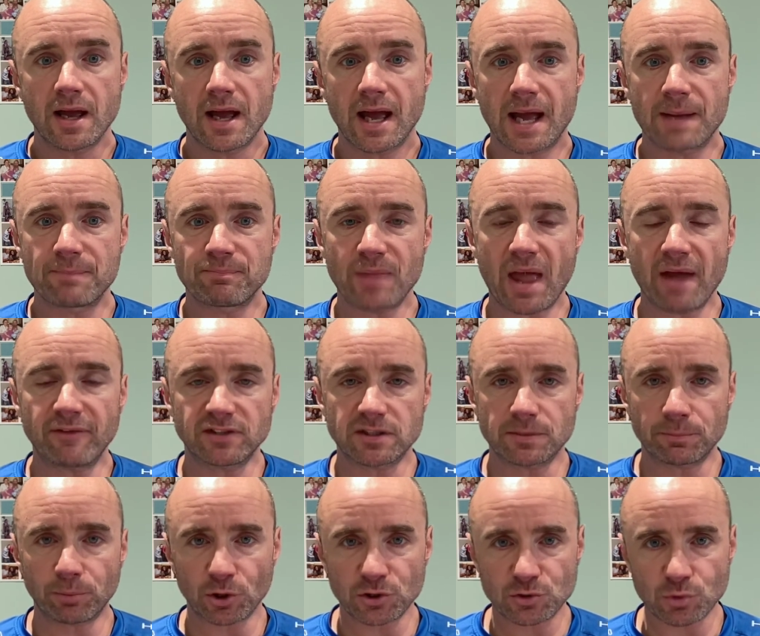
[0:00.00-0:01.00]
Everton
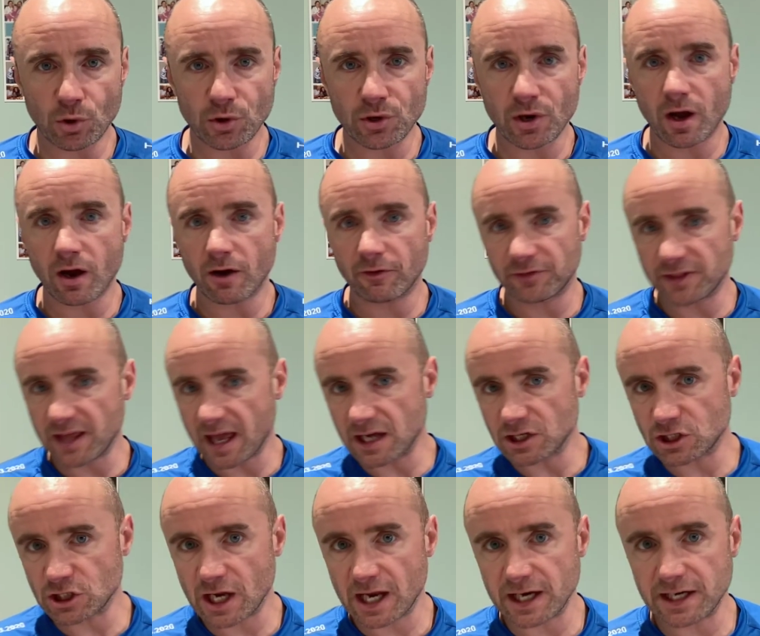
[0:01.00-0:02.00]
plus 1.5 for the
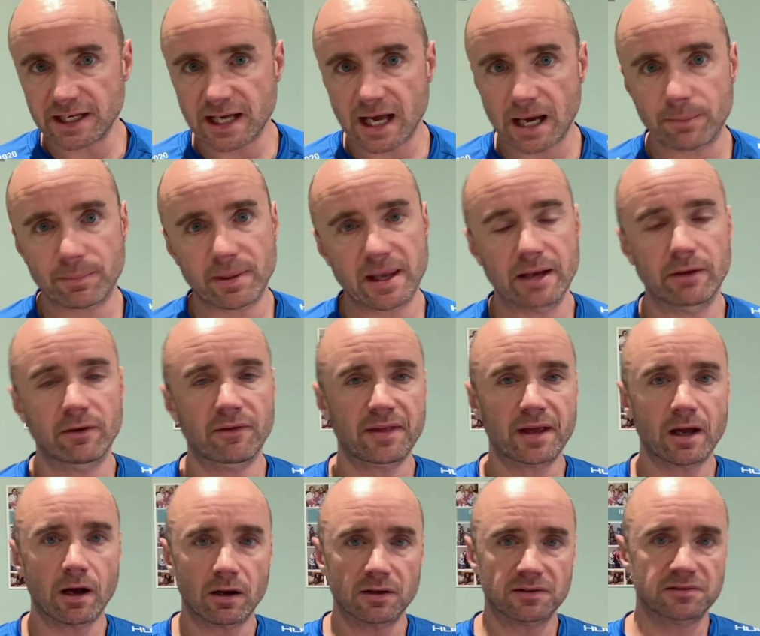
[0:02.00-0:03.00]
Asian handicap here. I
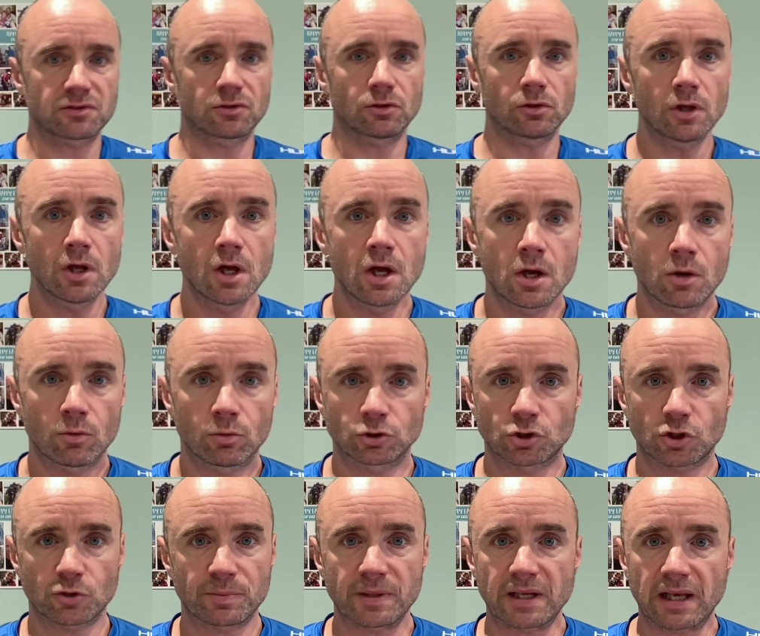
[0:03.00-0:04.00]
think Arsenal will
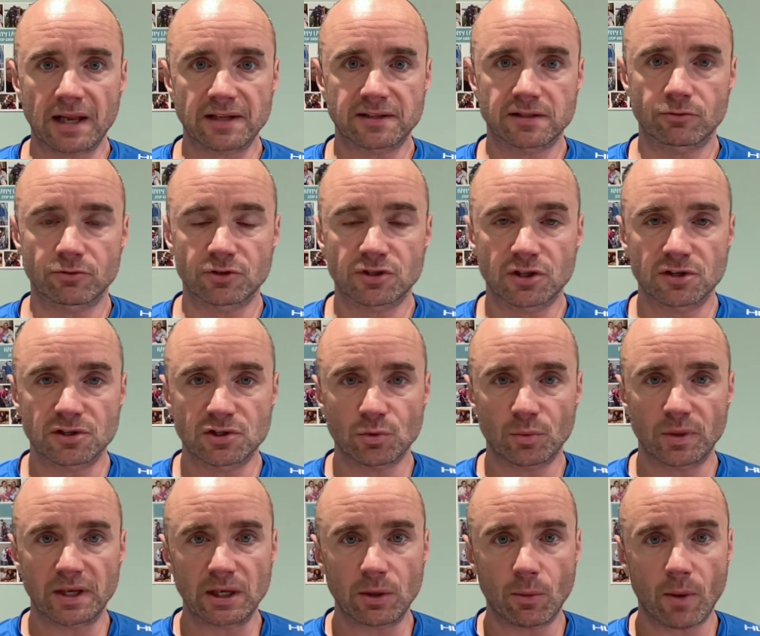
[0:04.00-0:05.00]
just be glad to return to
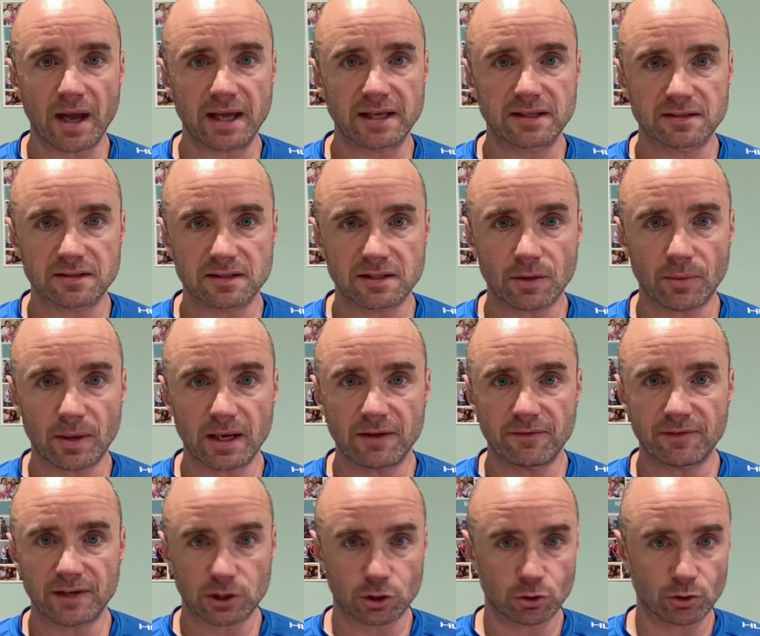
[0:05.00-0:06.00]
winning ways, and so any
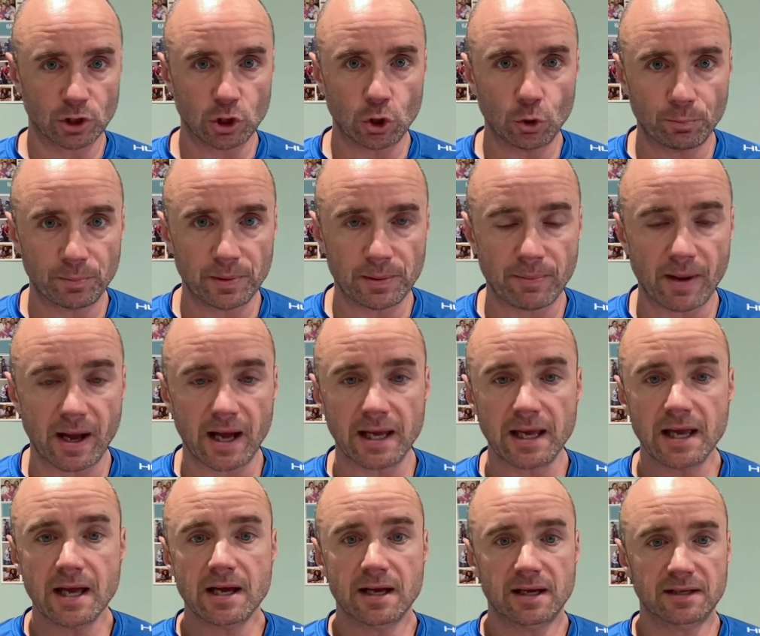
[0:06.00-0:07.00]
victory could be by
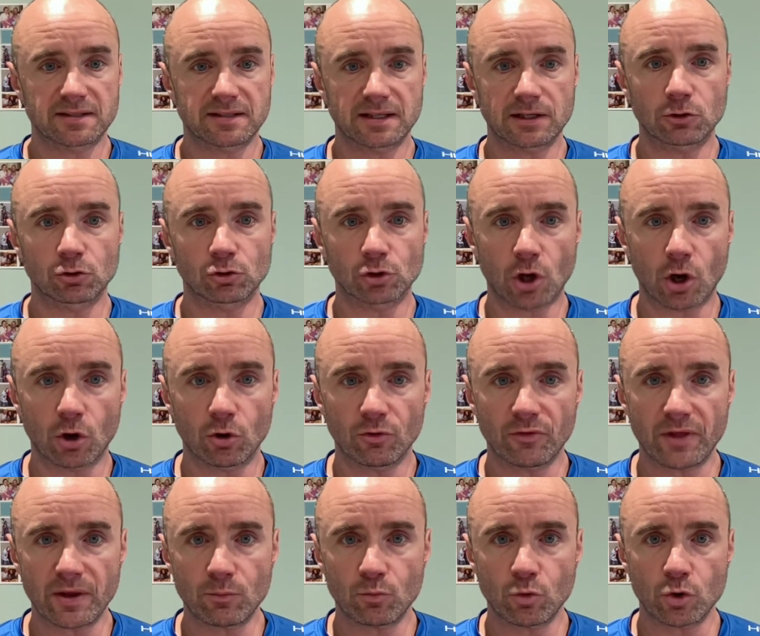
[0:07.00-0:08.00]
a single goal.
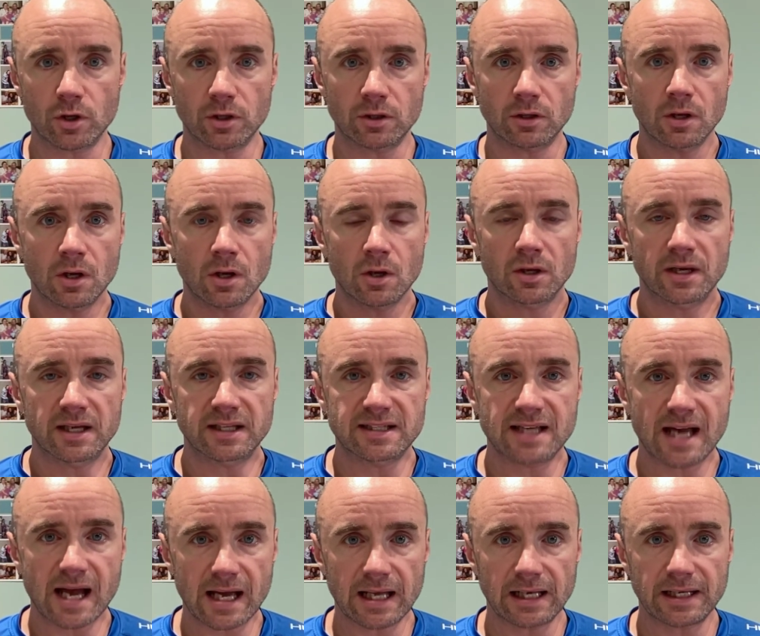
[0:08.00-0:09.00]
They weren't
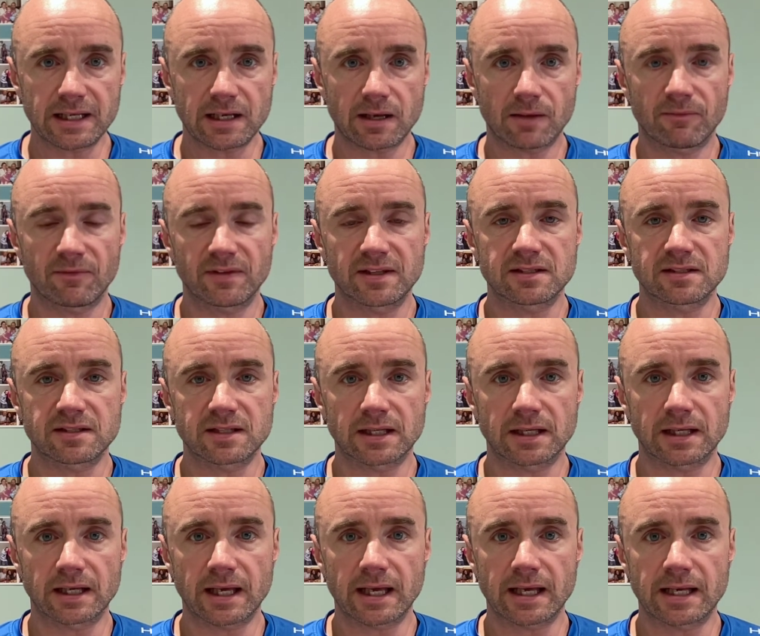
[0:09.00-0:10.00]
entirely
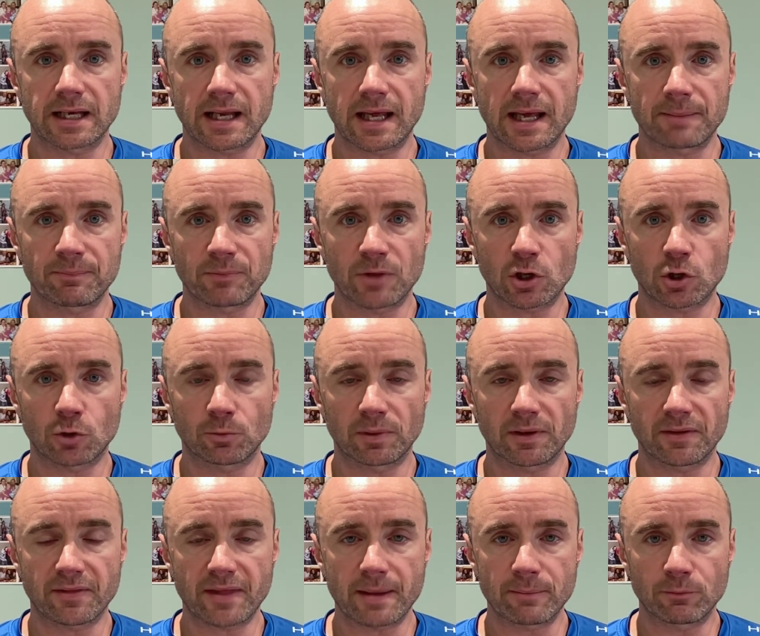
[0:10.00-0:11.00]
convincing in a couple
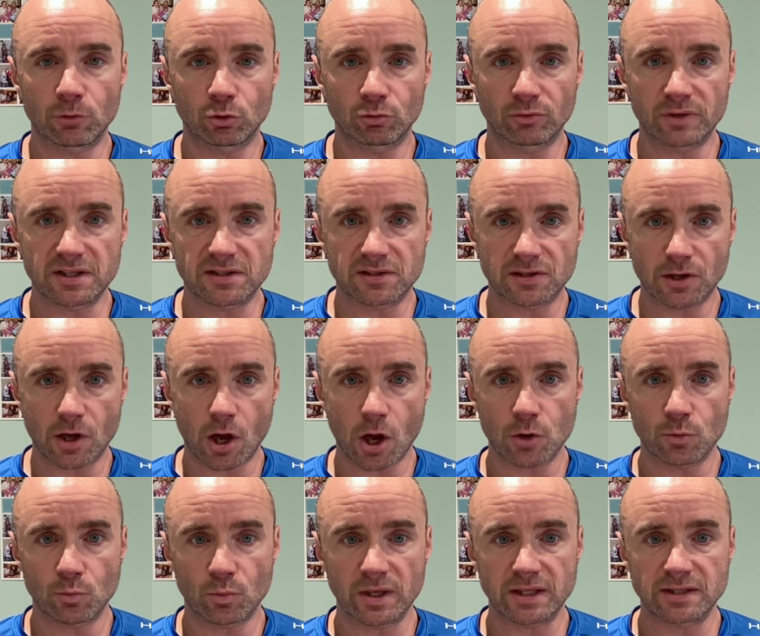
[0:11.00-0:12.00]
of their more recent
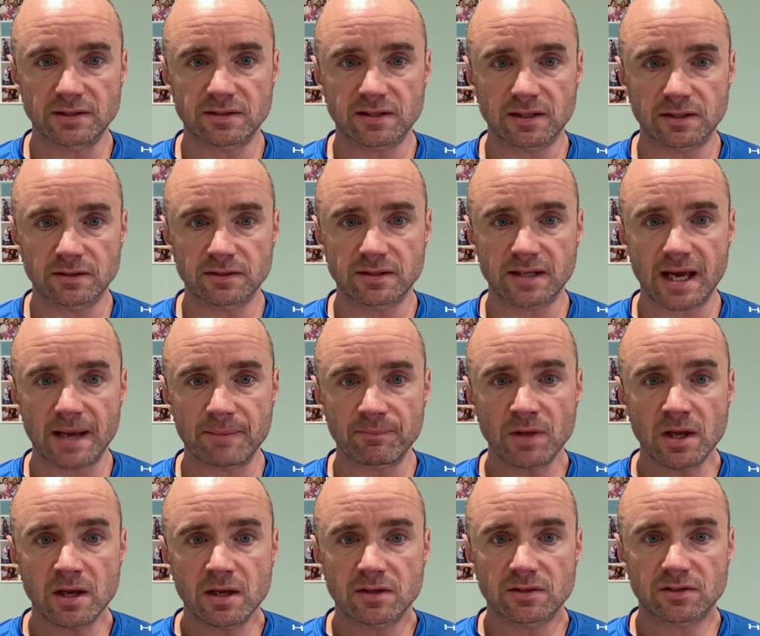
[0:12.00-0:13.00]
home wins. And
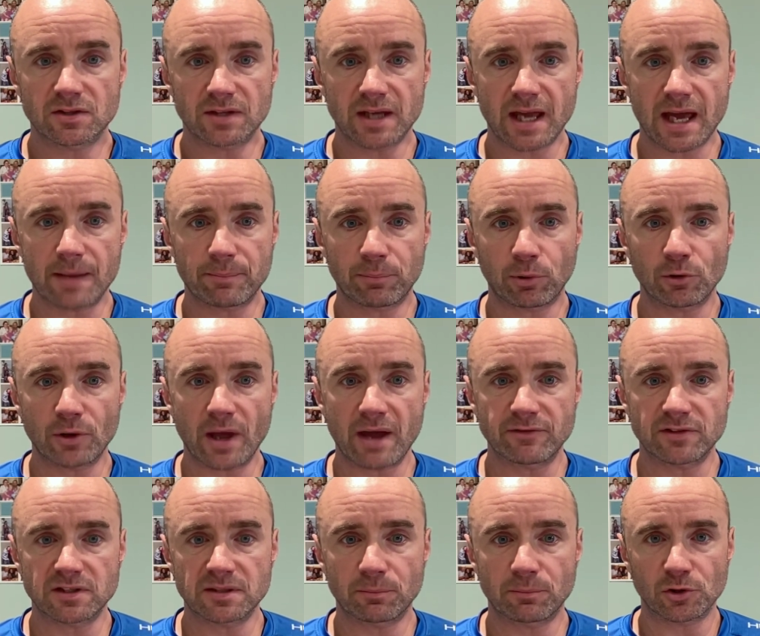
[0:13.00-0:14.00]

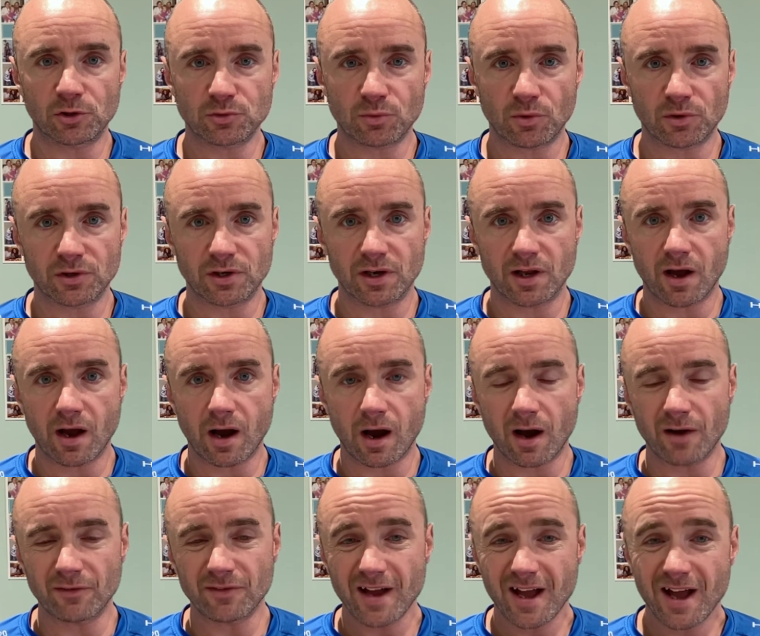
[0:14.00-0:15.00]
Everton
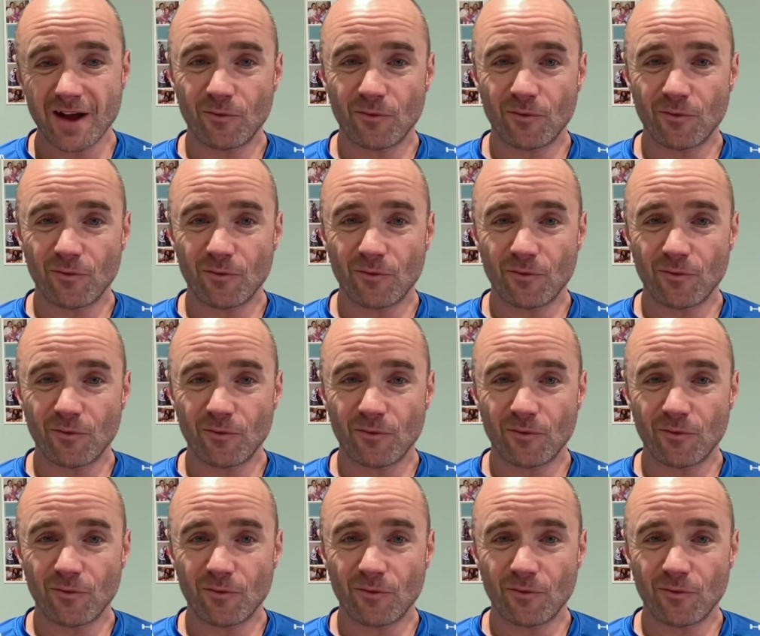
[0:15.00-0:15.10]
1.5.